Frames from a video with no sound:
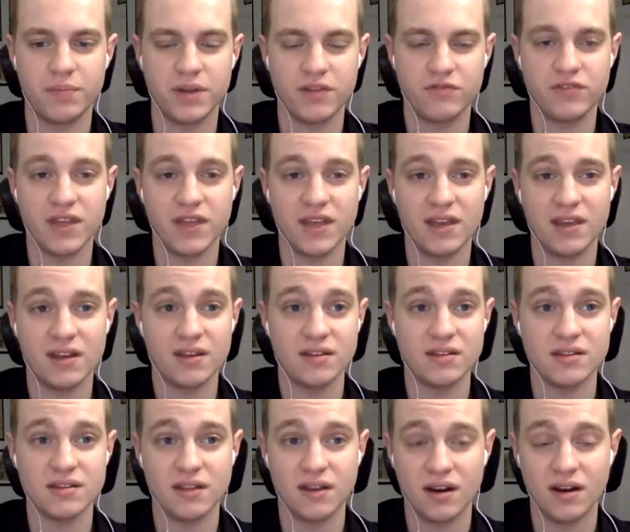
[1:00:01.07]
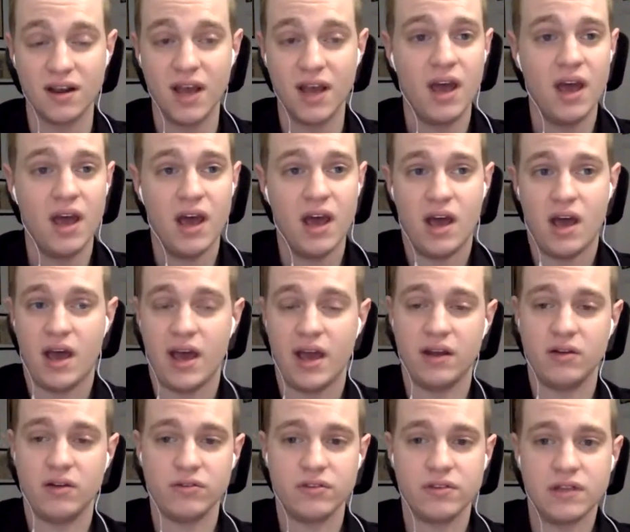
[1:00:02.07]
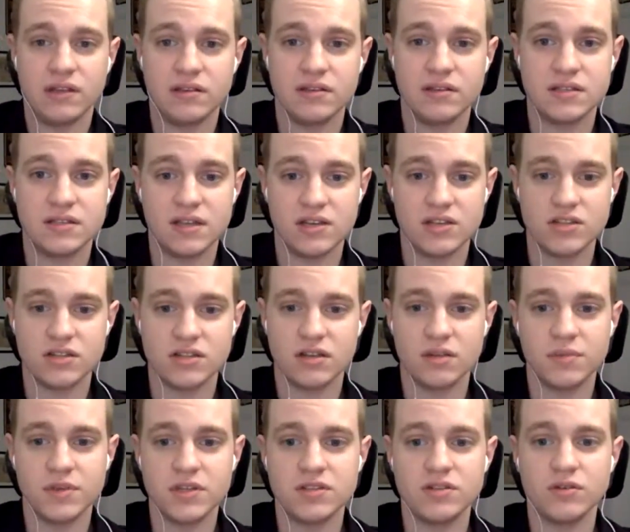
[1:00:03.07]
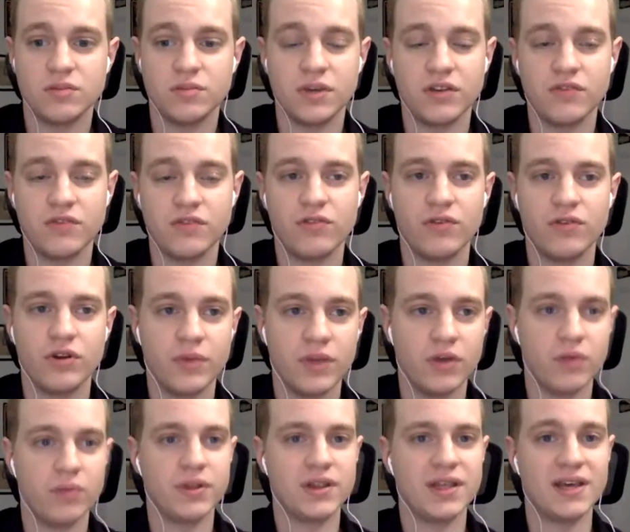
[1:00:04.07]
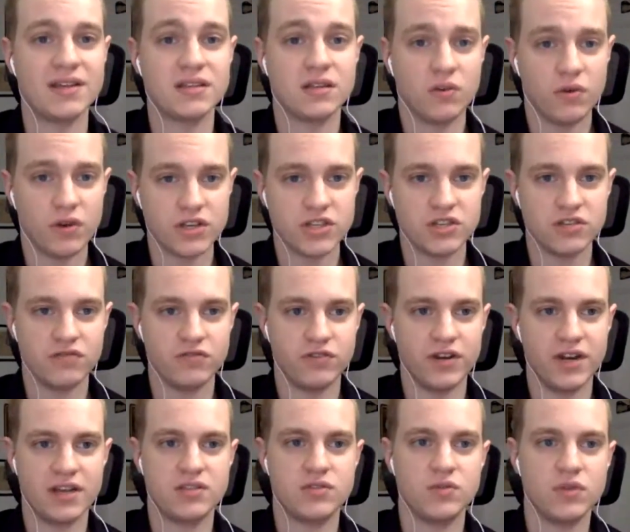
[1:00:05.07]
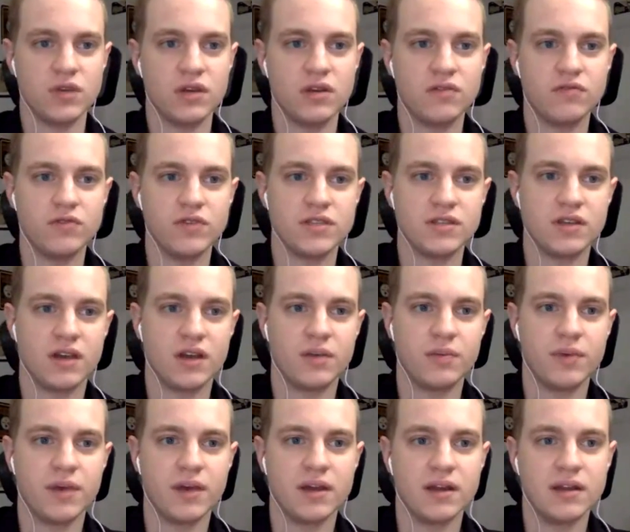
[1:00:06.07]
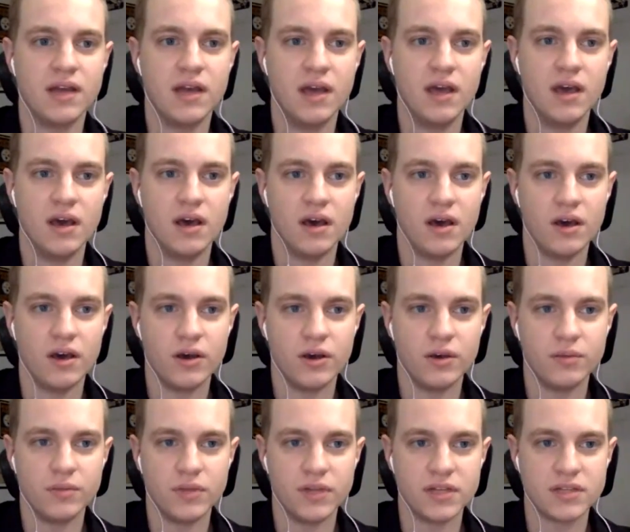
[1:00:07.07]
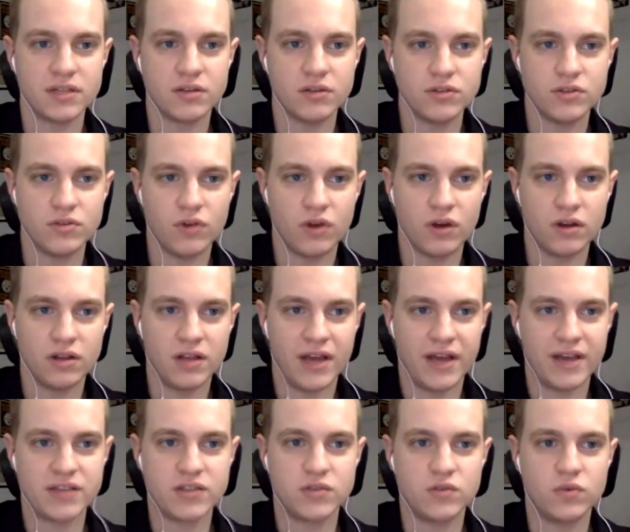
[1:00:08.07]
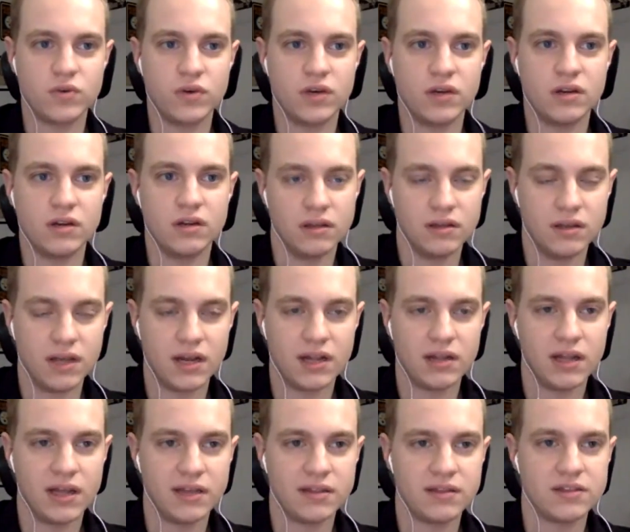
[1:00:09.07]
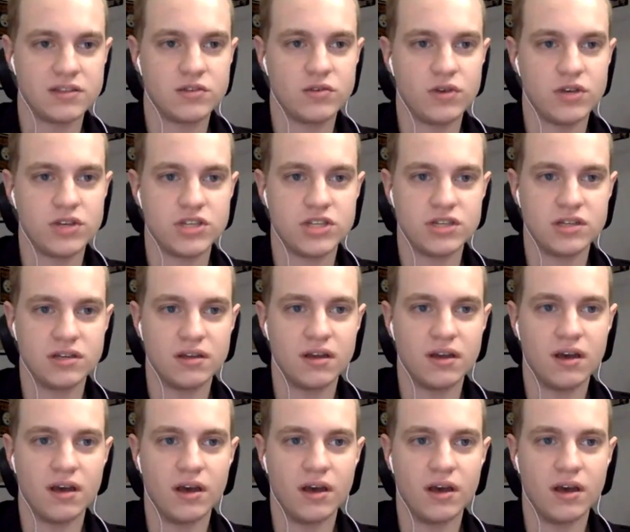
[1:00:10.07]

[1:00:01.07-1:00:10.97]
And if they get into there, I don't think the stage is going to be too big for Romeo. But that's a question for next week if we talk about it. Let's go to our last one. And I like this question.